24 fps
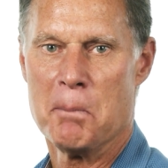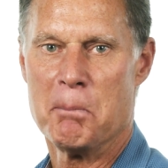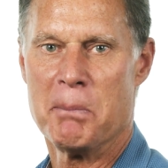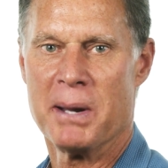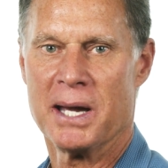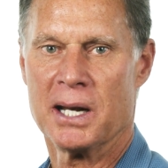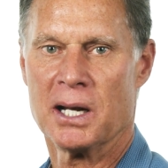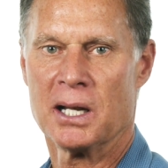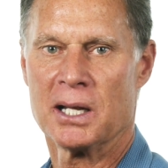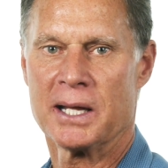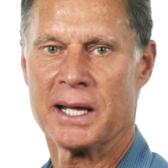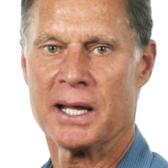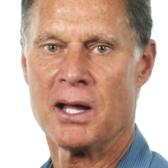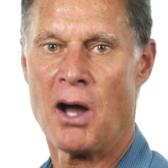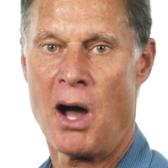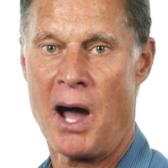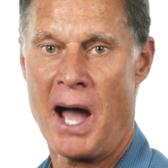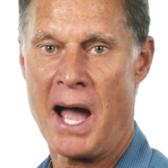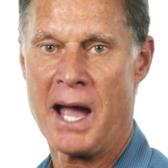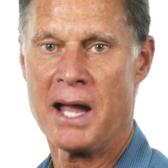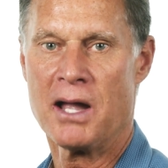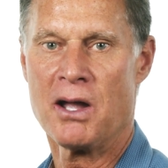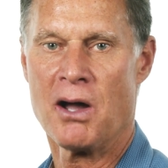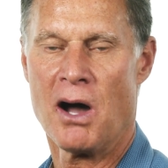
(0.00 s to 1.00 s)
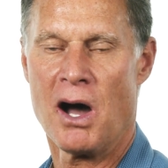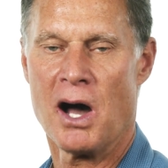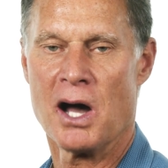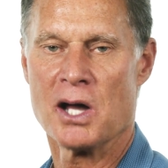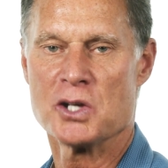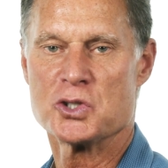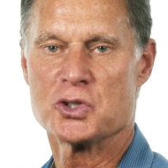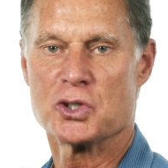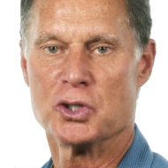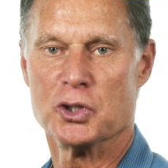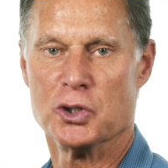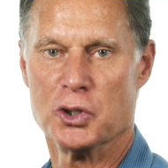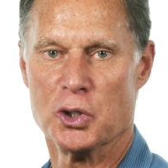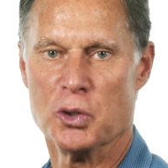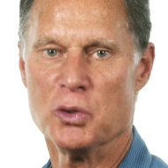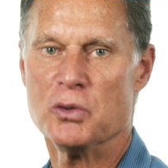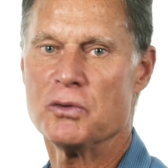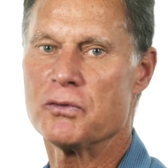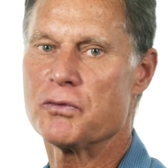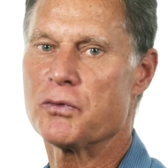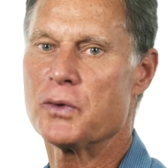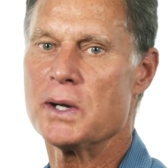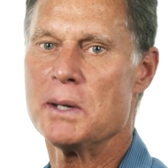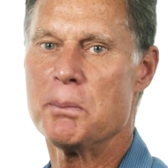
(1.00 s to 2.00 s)
peddling high-cost
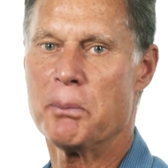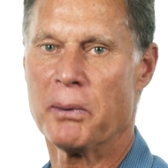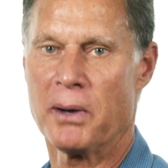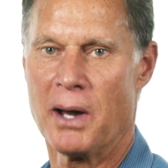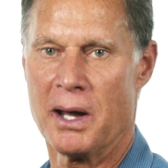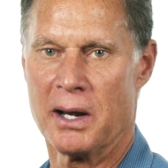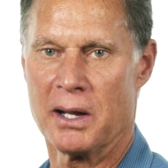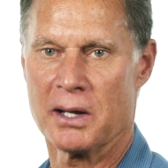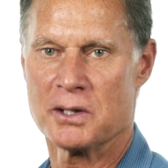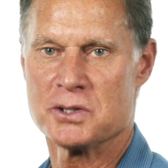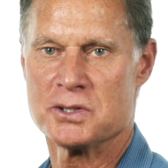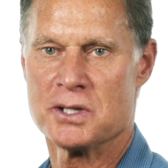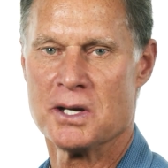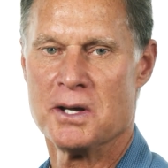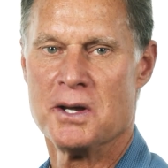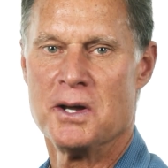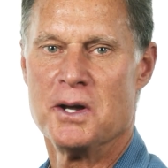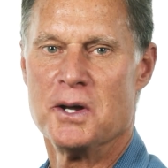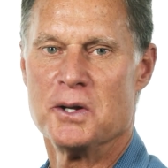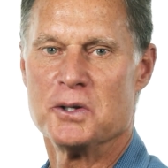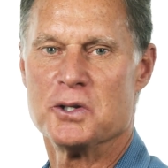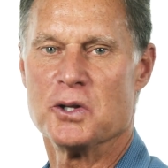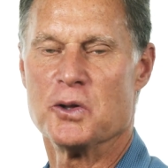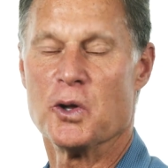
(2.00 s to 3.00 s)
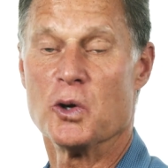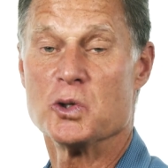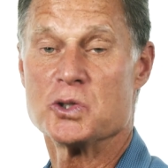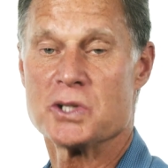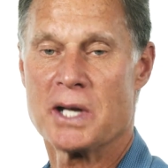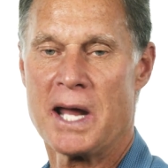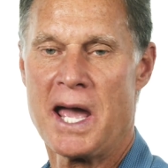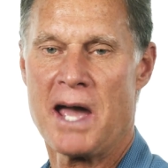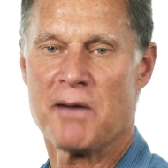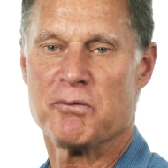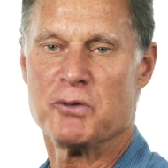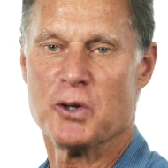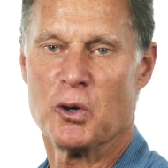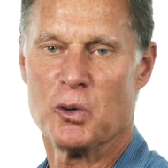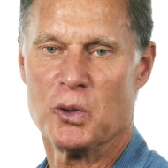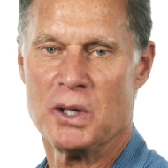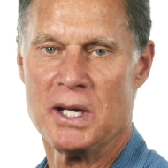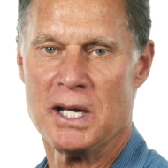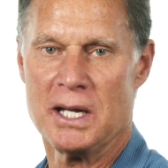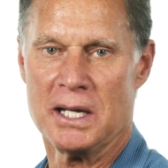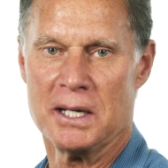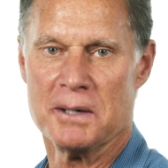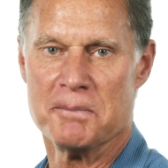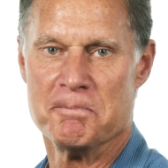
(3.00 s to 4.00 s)
gluten-free products to those that have no
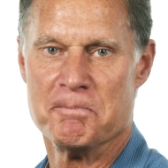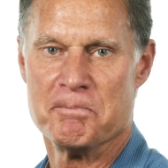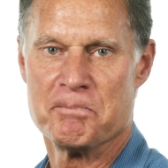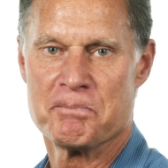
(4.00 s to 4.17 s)
need.